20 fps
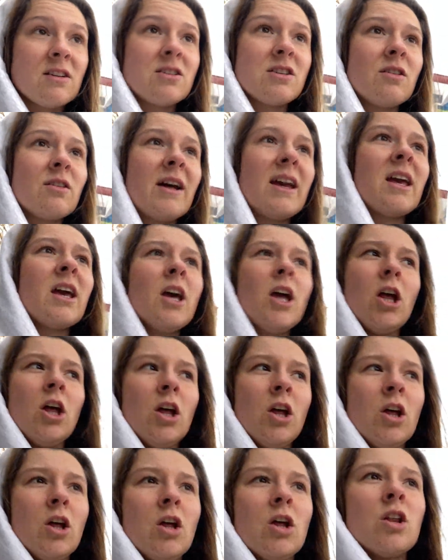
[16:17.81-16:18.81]
So like
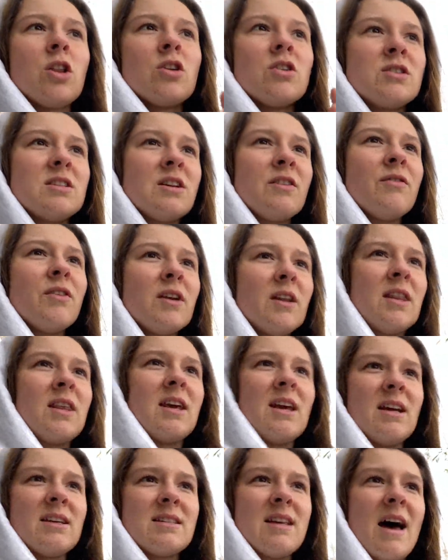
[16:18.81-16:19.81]
there's different
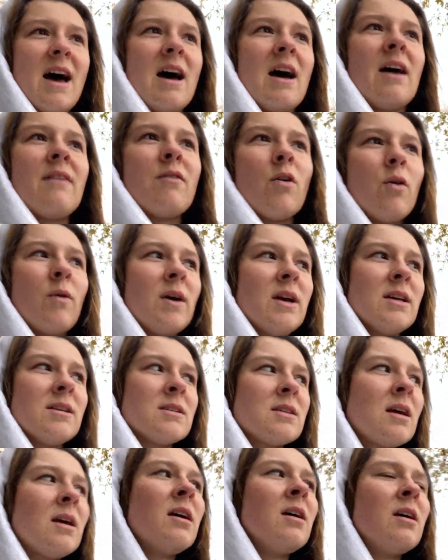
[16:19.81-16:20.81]
things that I've always